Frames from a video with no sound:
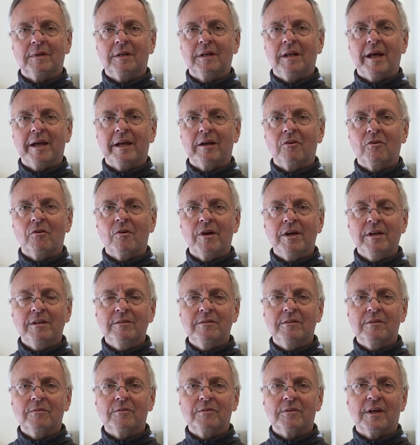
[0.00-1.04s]
like
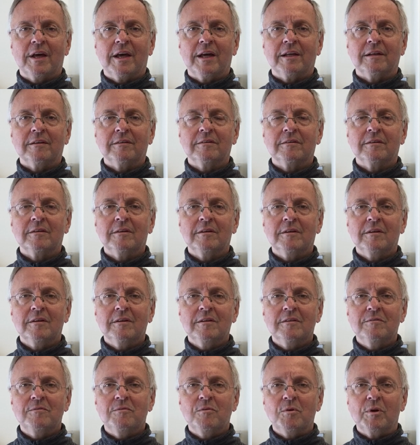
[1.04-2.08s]
grains of sand
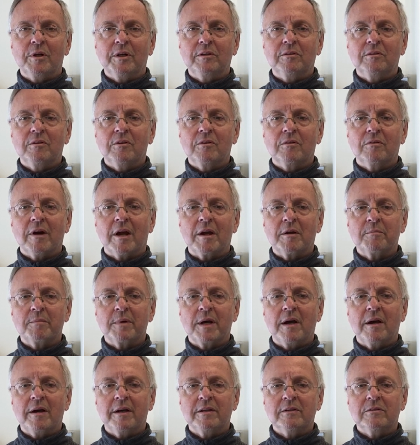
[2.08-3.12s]
falling to the ground
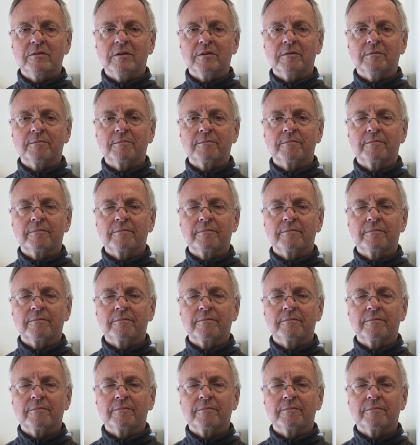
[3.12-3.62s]
behind you.